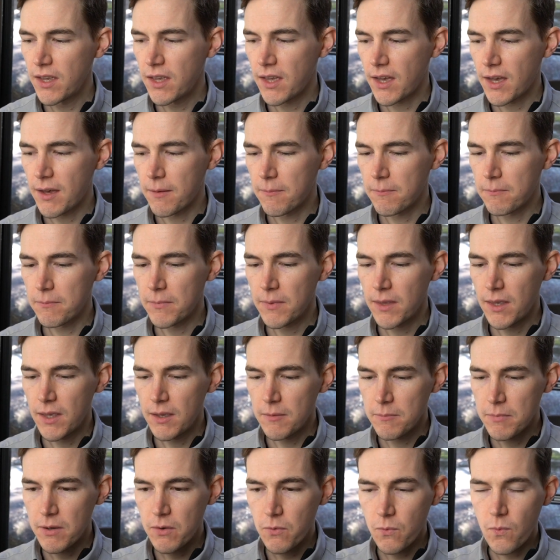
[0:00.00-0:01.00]

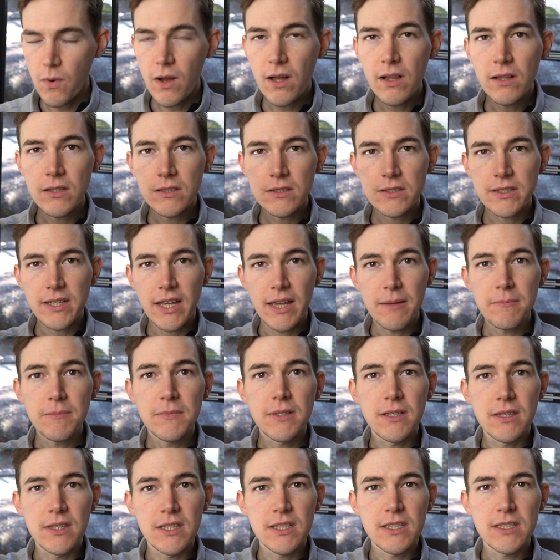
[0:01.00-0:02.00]
But while it's
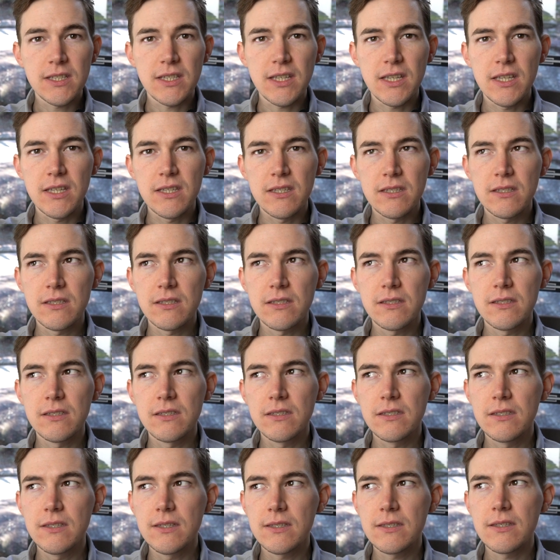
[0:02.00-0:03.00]
empty, this is
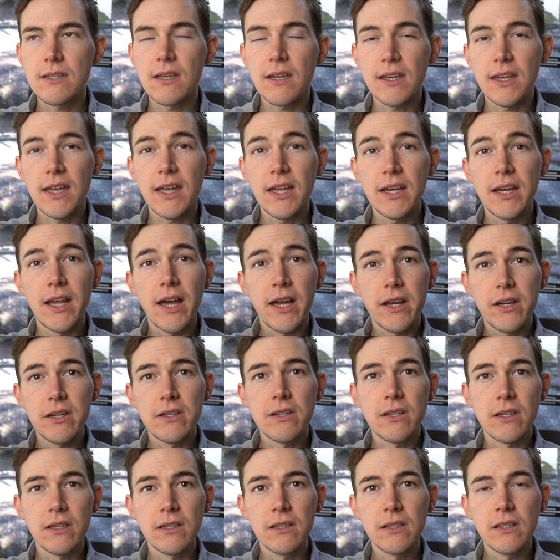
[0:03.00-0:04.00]
just again
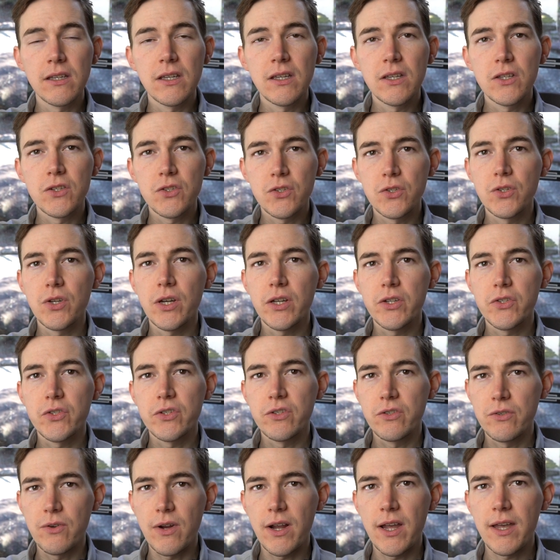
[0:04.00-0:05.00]
under 200
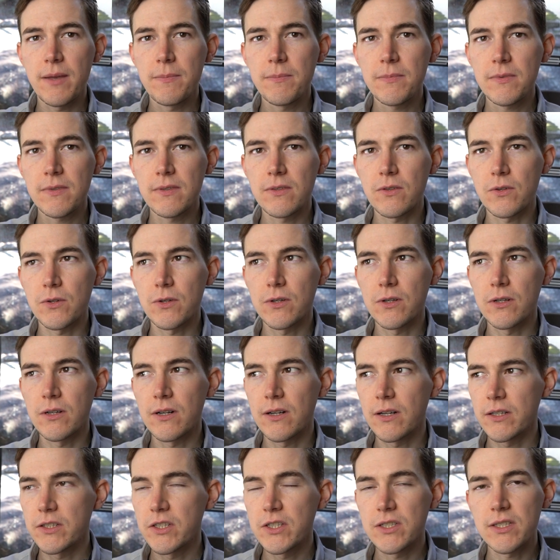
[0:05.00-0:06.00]
grams
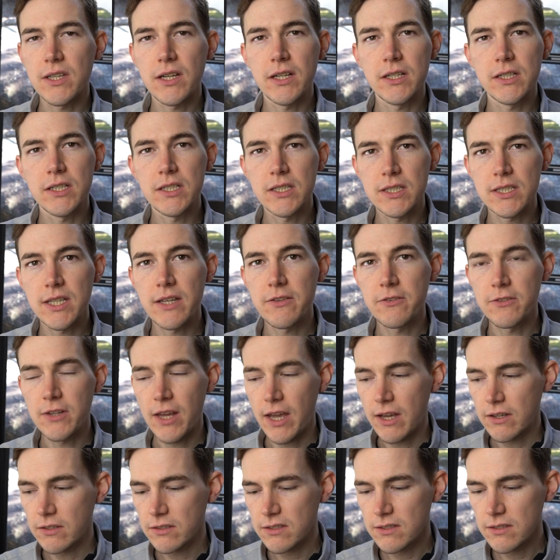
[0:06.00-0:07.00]
or just under 7
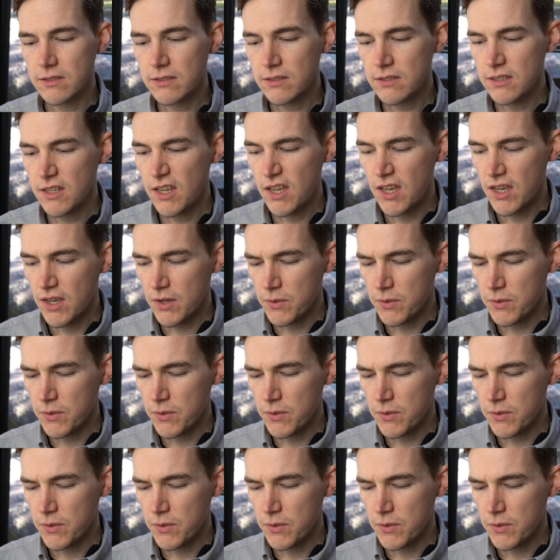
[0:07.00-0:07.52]
ounces,